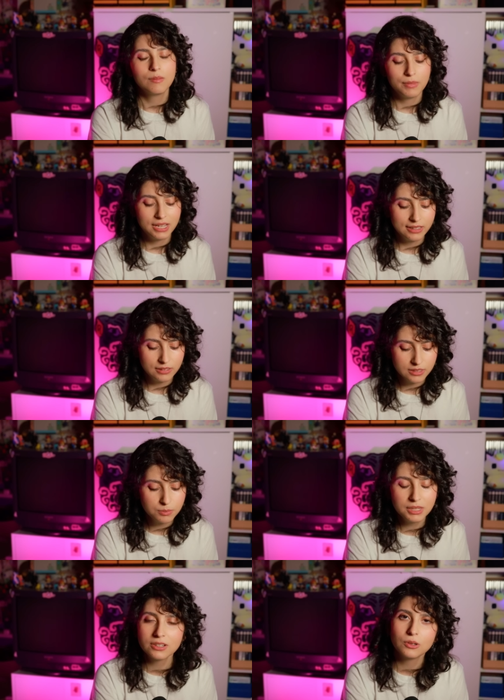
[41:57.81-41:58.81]
my little
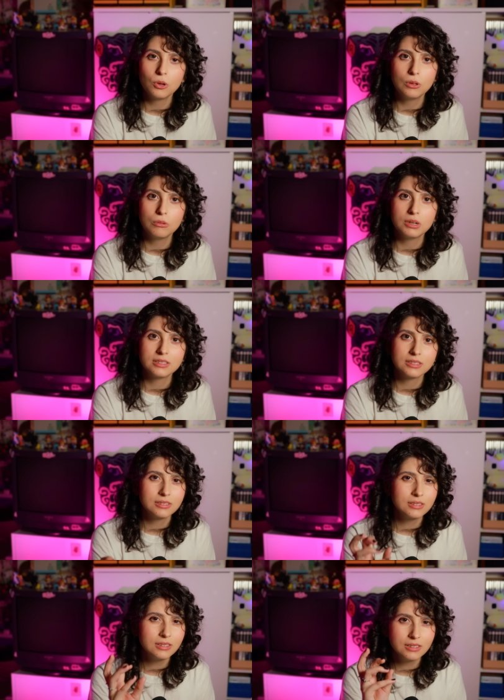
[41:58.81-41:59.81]
speaker hole
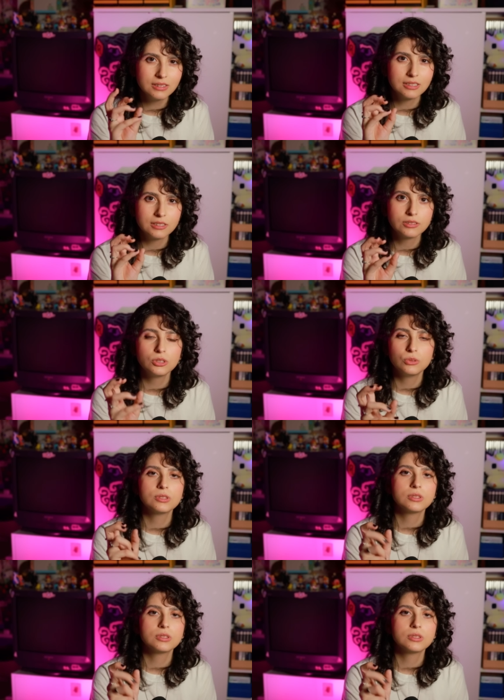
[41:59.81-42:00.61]
was a little too